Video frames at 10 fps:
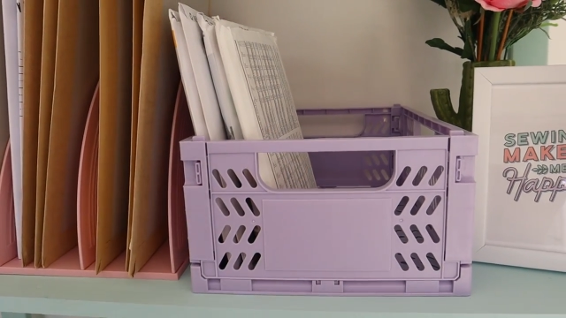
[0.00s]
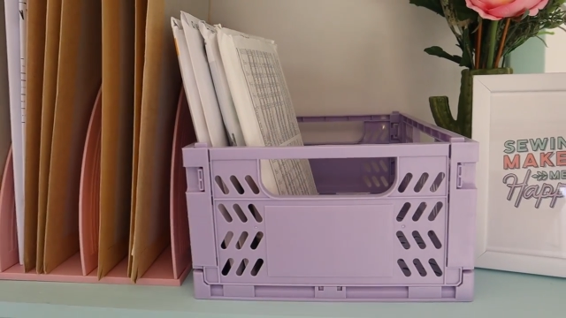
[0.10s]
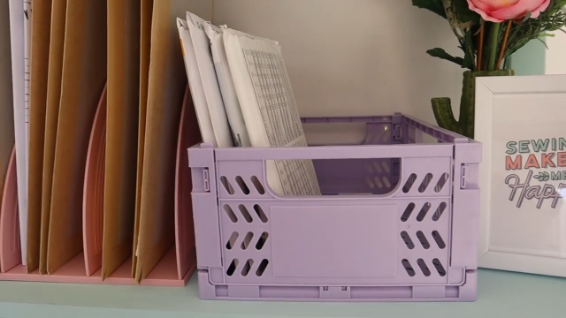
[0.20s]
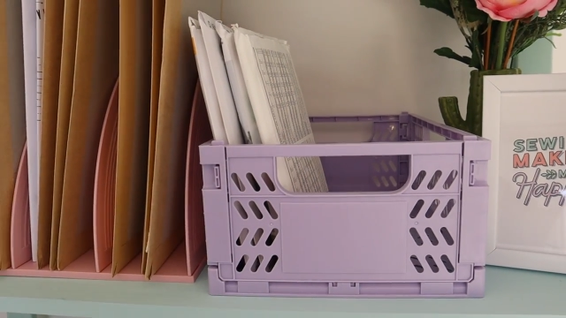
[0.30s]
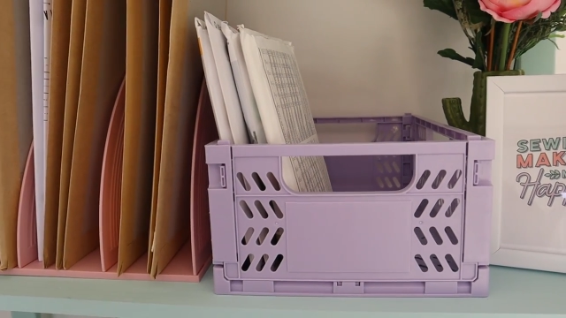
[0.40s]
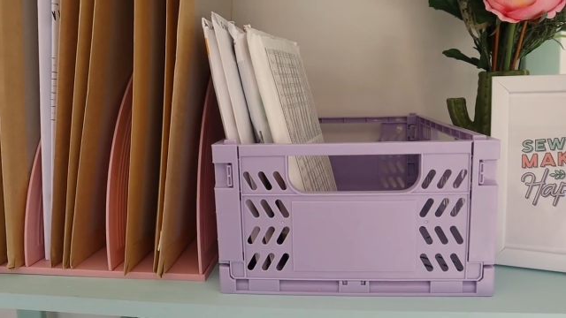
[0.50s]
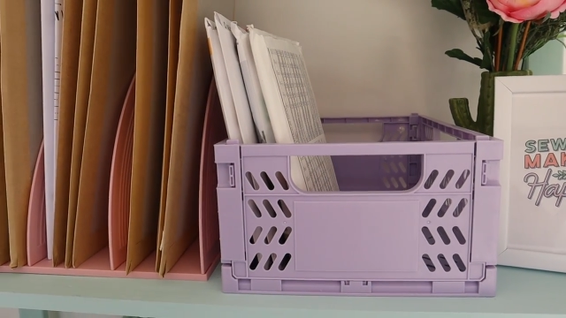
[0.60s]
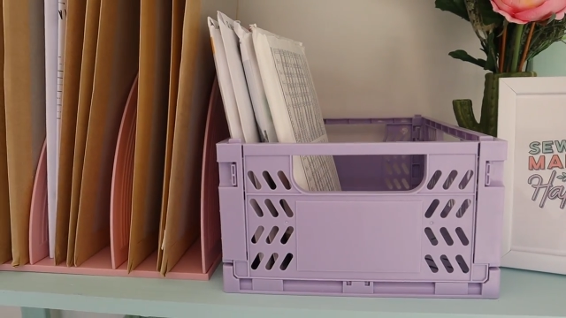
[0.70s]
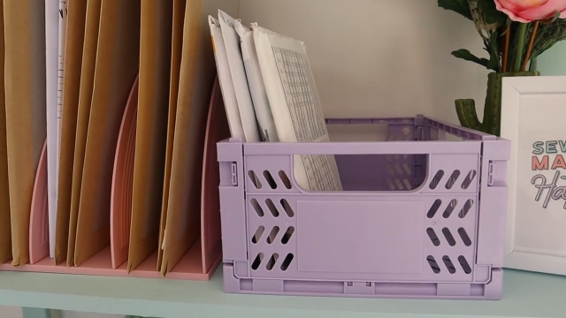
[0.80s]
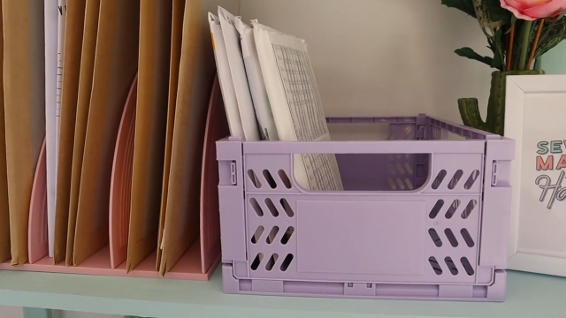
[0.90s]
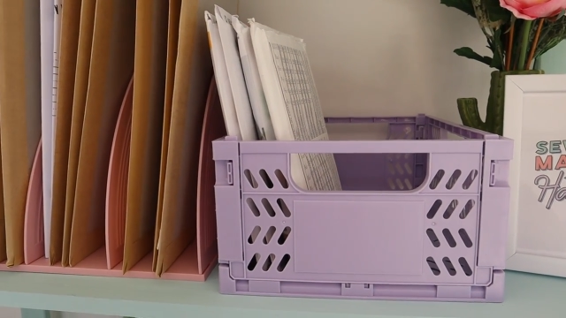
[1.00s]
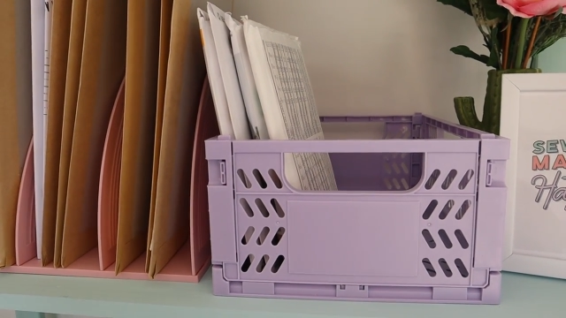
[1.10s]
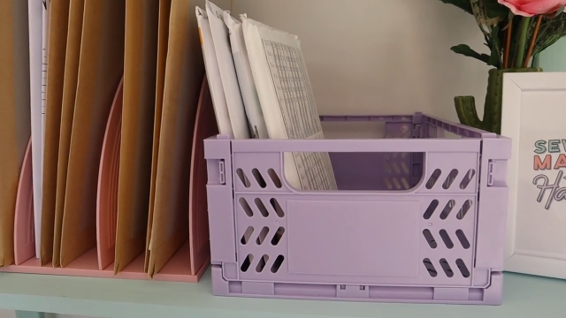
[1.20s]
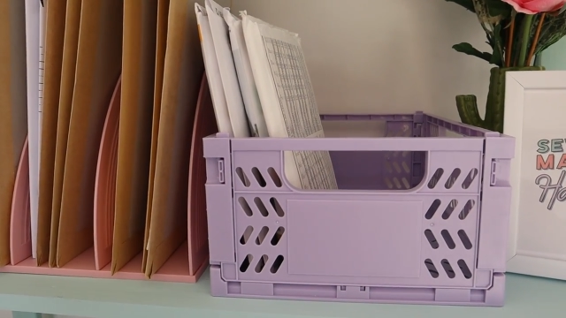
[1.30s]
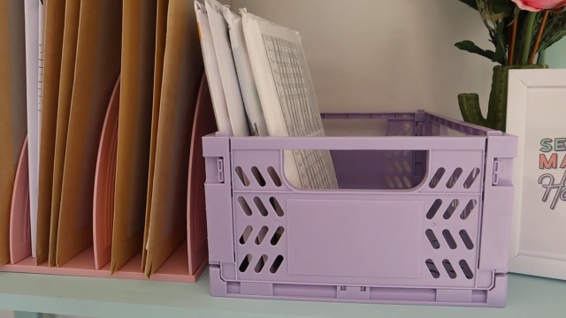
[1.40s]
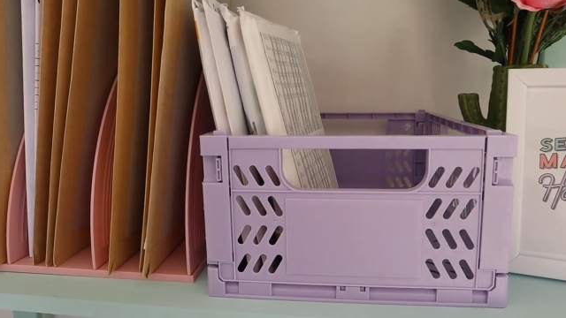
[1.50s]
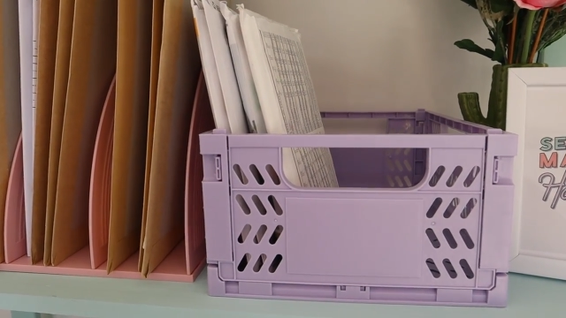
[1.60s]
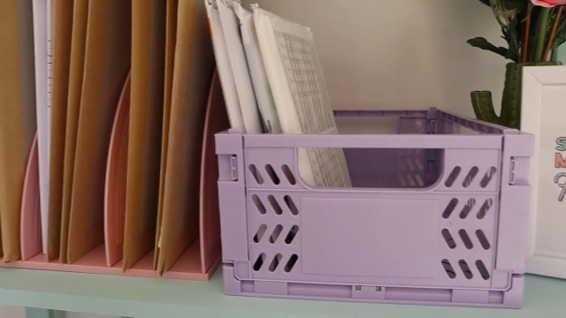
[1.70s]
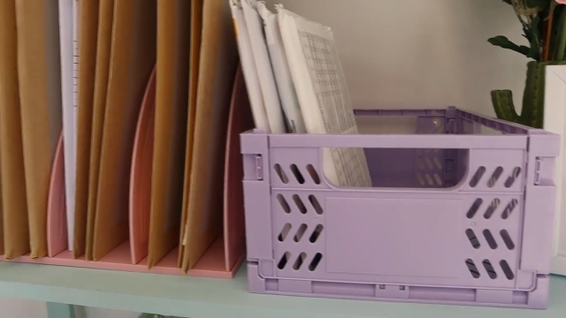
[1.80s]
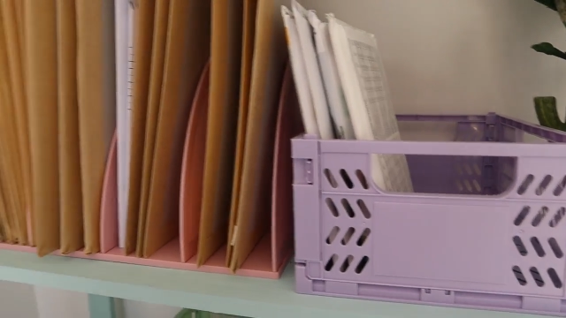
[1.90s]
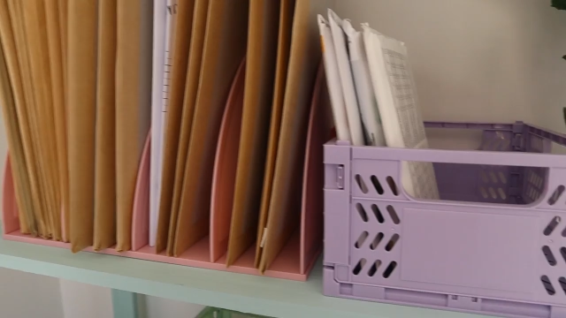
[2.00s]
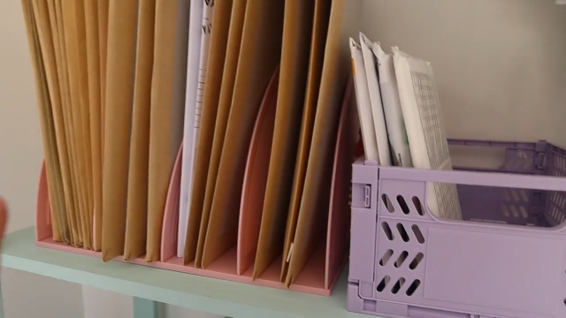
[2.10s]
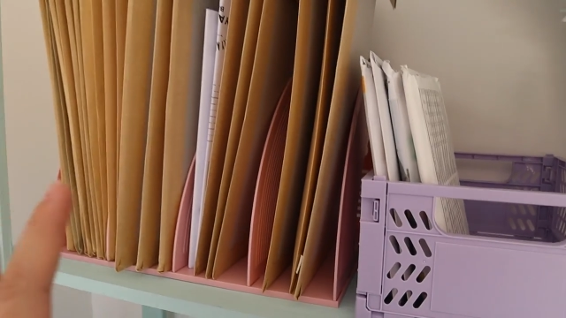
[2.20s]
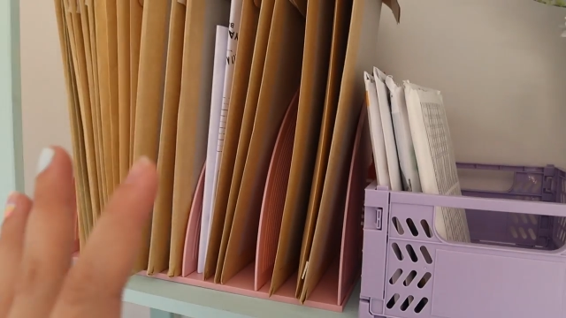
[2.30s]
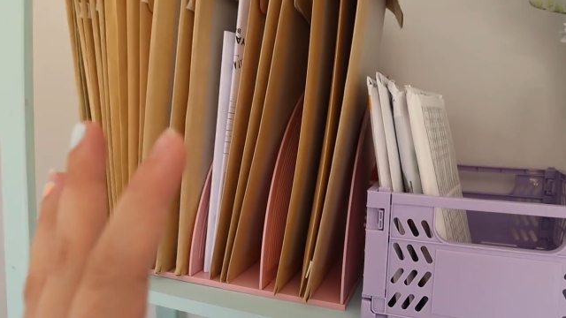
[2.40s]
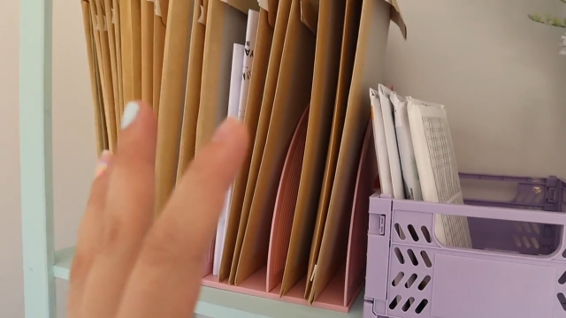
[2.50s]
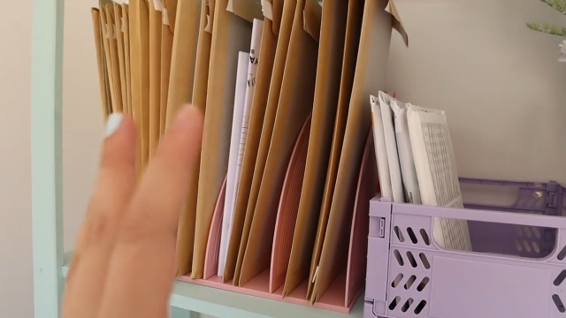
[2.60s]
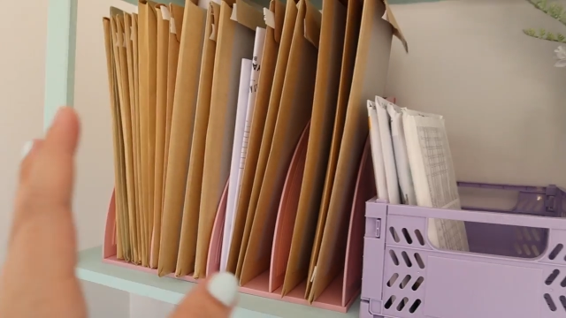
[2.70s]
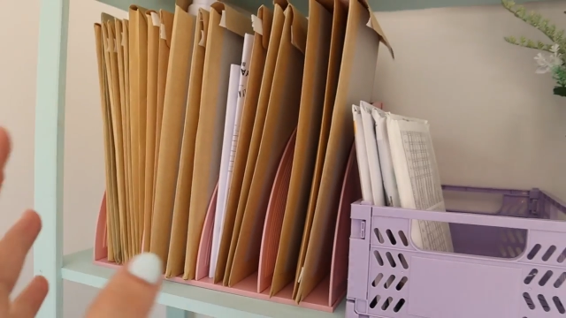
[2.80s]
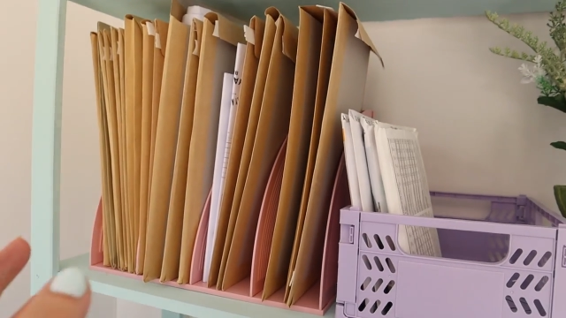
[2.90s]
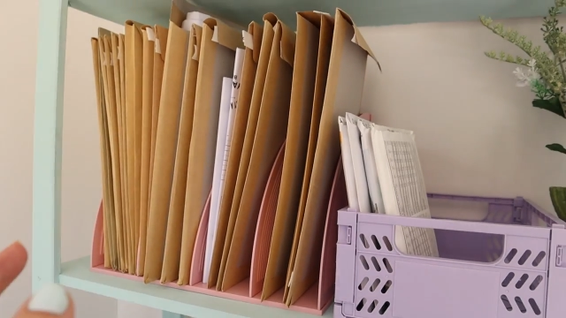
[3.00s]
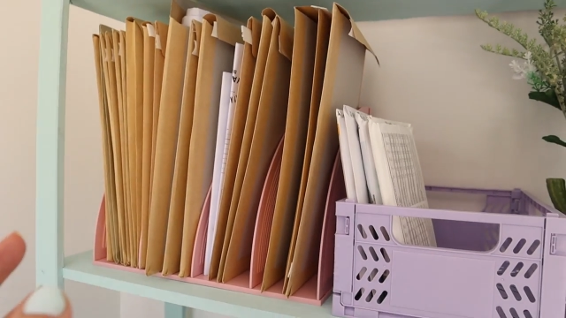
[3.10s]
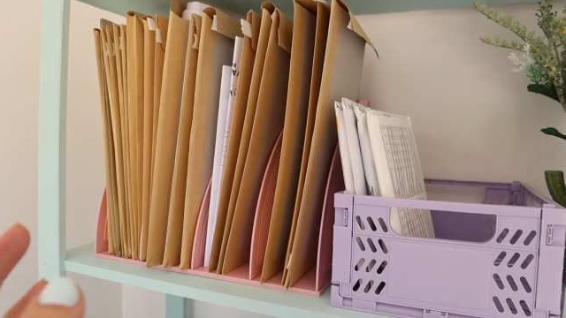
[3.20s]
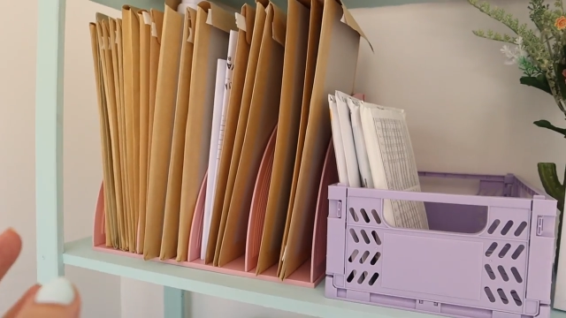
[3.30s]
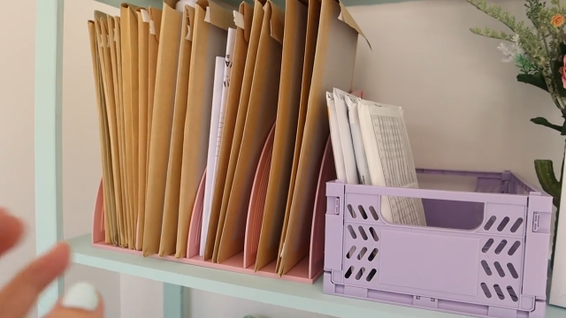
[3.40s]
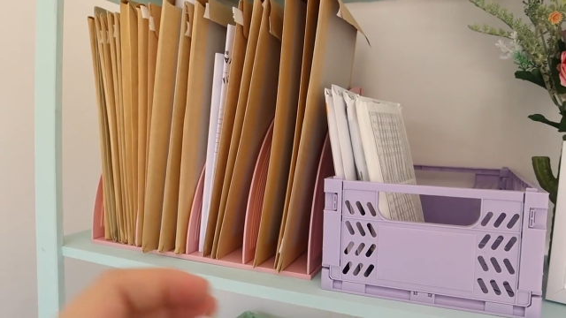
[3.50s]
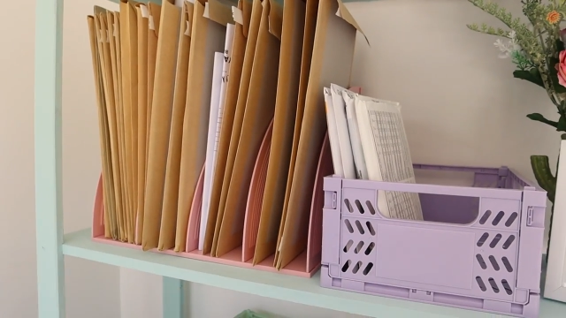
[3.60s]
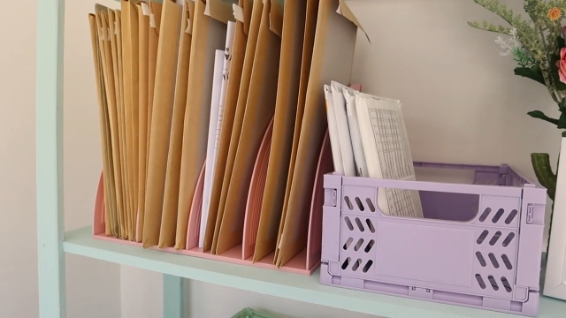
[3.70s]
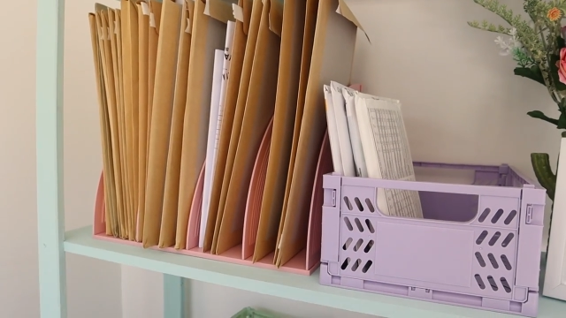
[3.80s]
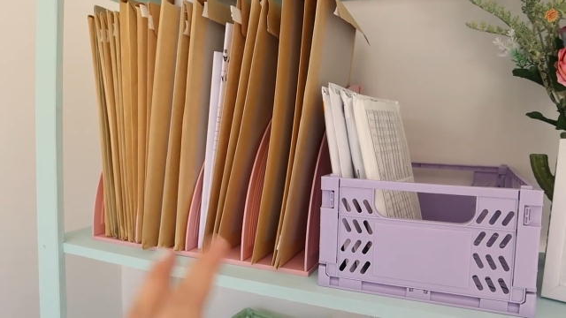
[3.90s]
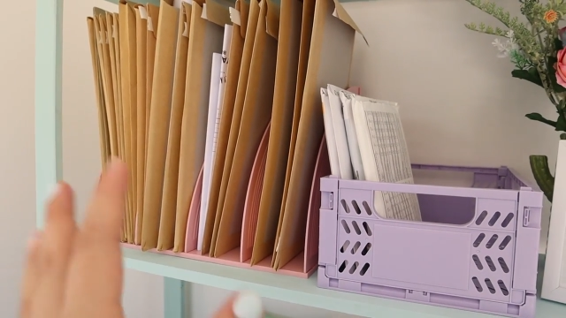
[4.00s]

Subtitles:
(no speaker visible)